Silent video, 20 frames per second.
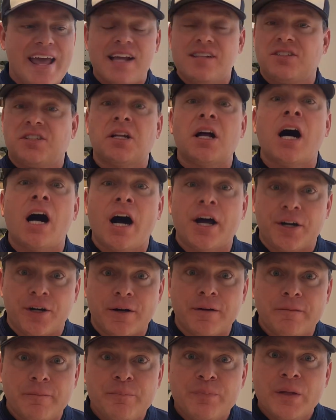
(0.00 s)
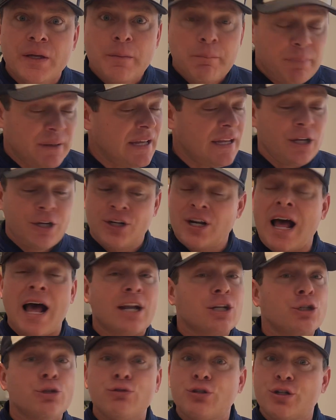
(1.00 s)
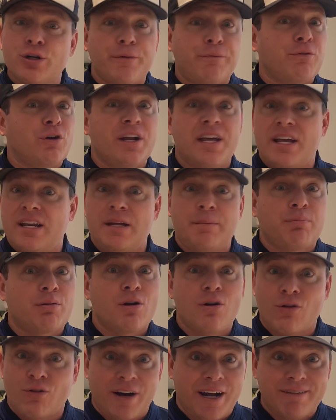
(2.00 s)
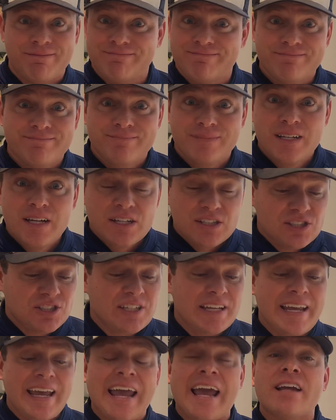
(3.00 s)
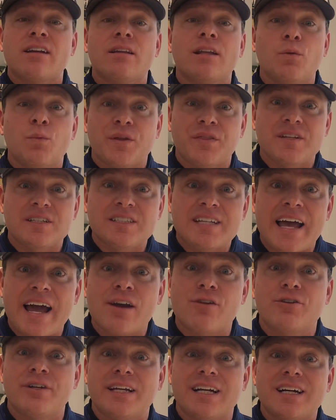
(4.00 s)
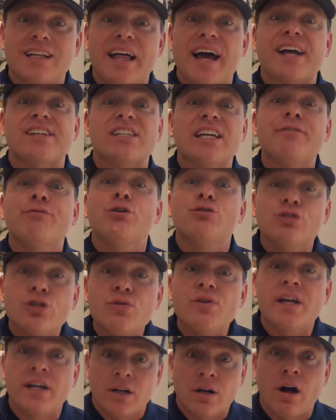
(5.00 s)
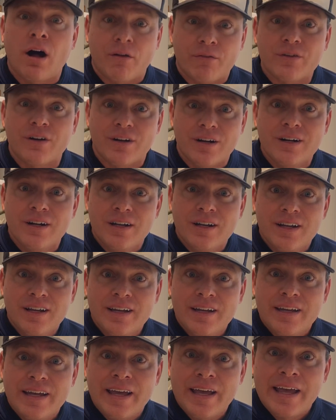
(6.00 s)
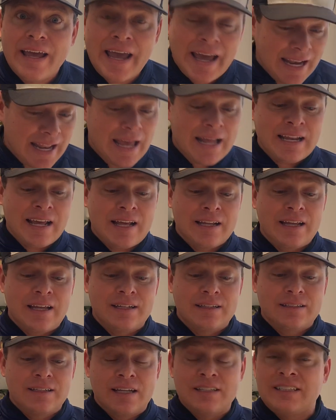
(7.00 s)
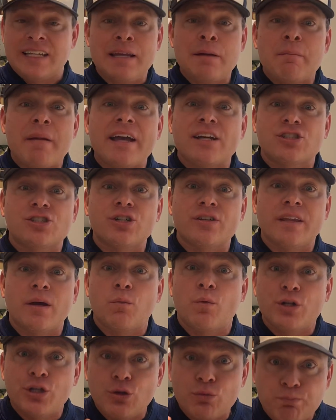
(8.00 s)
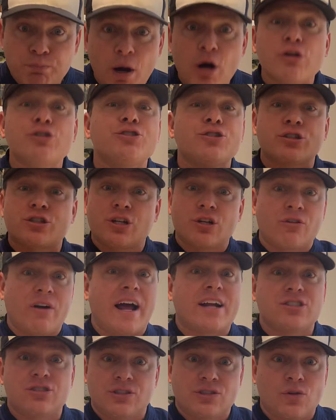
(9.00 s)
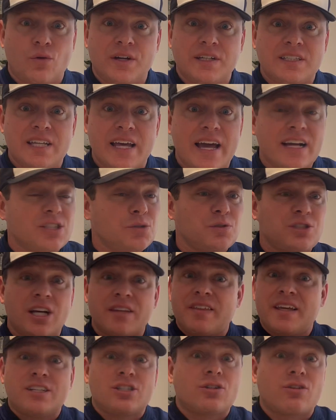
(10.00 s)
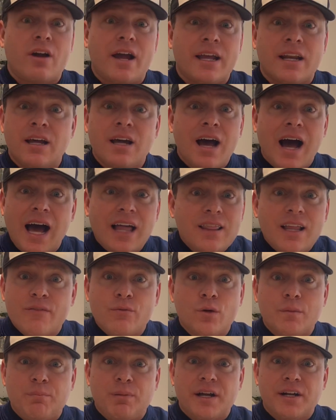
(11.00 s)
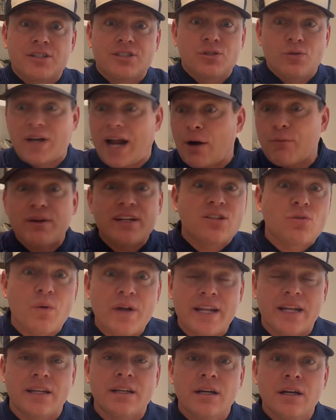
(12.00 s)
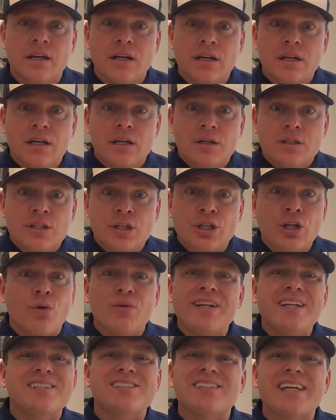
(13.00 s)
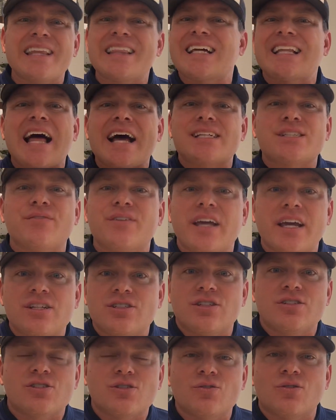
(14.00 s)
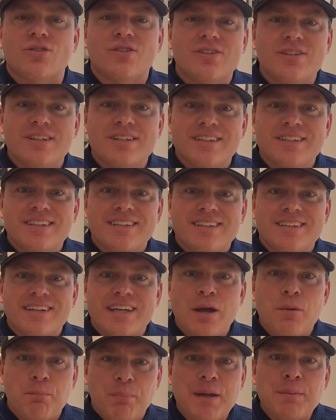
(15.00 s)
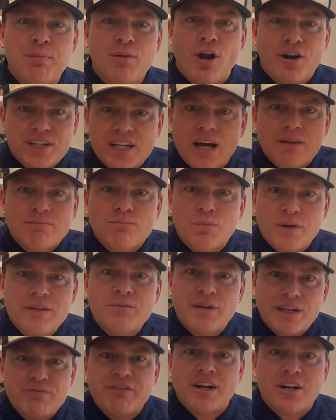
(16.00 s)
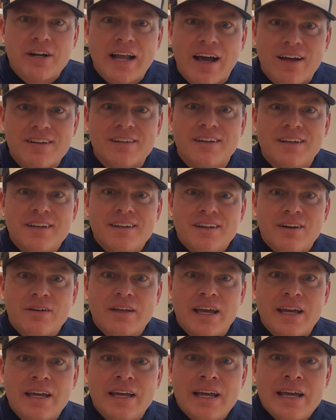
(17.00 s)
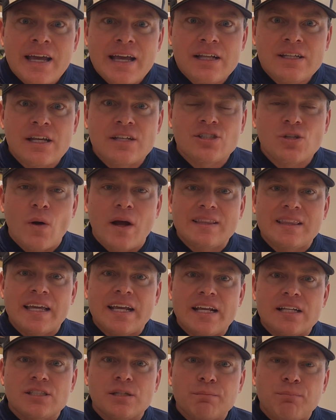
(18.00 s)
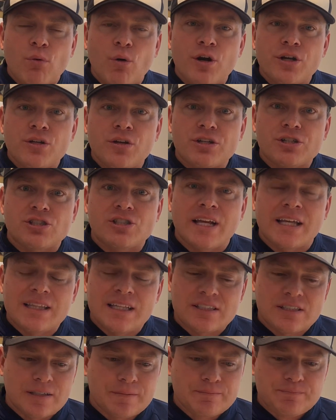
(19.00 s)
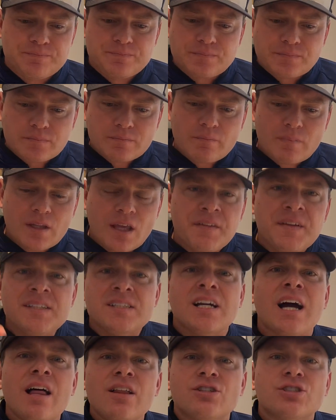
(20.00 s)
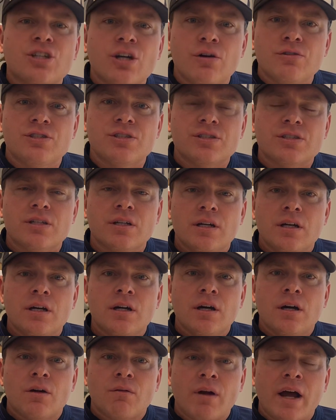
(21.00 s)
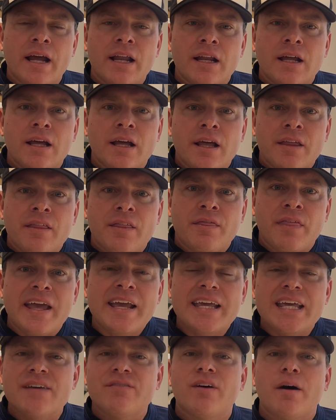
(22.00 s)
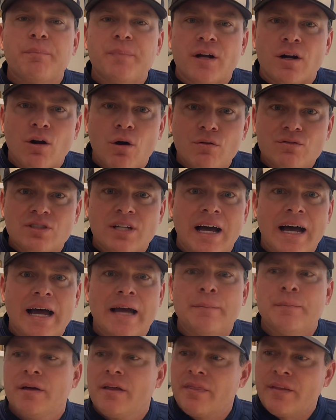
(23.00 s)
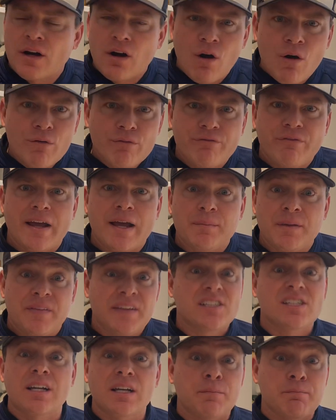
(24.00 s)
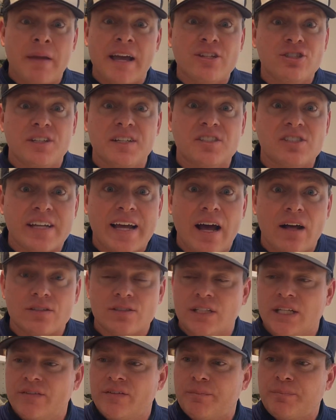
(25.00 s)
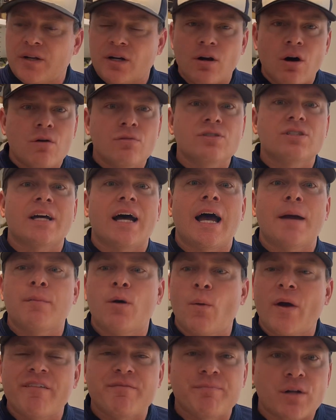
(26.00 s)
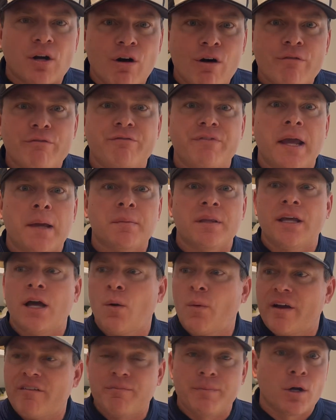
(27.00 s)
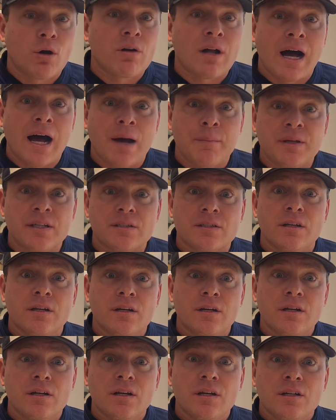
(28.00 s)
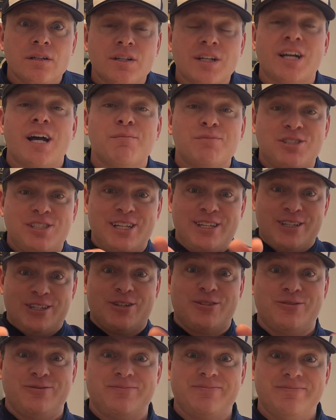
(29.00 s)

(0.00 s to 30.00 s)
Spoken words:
it's an honor. B, you're not too good for any program. C, handle it with integrity in class if you do get an offer. And D, make sure that when you post your congratulatory text, which I think is great. I love when players do it. I retweet it. You don't need to say the classification of the school. Okay, people aren't dumb. We can figure it out. Okay, and so I think it's important you understand, listen, these college coaches, right, they give up their own time, their own family. These Major League Scouts give up their own time away from their own family, away from their own hobbies to come see you.